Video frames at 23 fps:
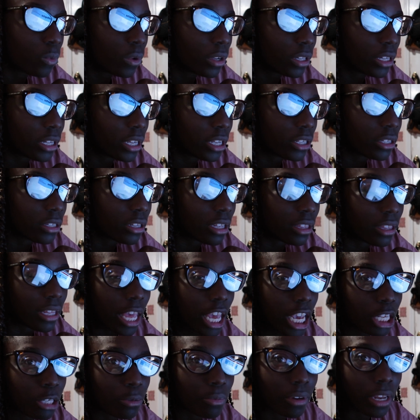well as the
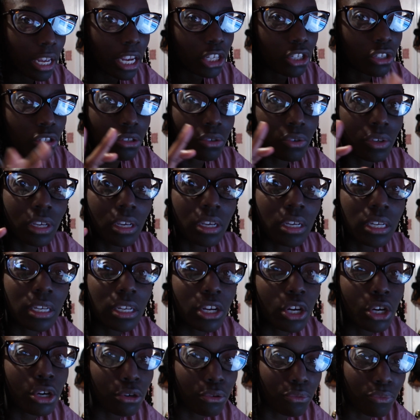explanation so he
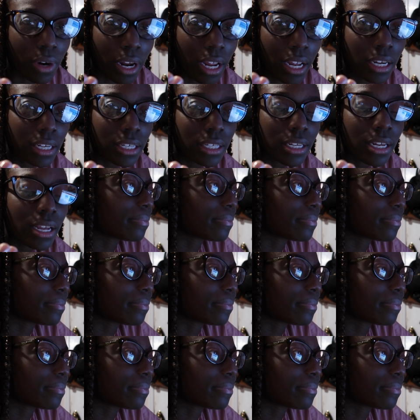can correct